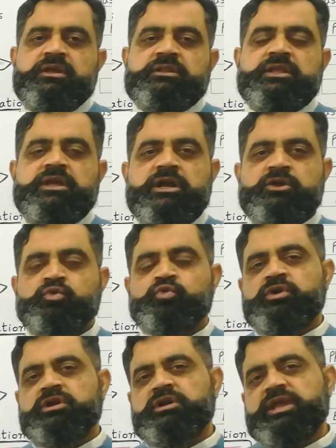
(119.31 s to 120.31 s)
There are
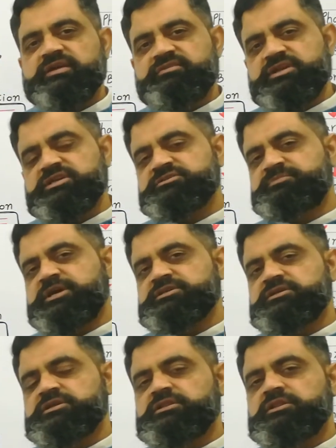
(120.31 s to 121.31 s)
two cavities
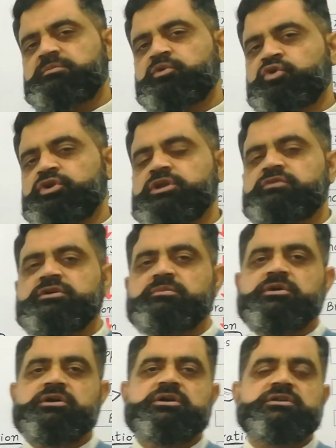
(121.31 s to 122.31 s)
present in the body of the
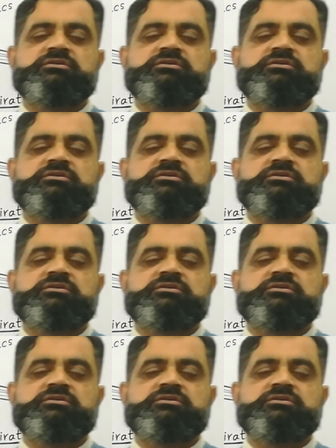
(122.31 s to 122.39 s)
bird.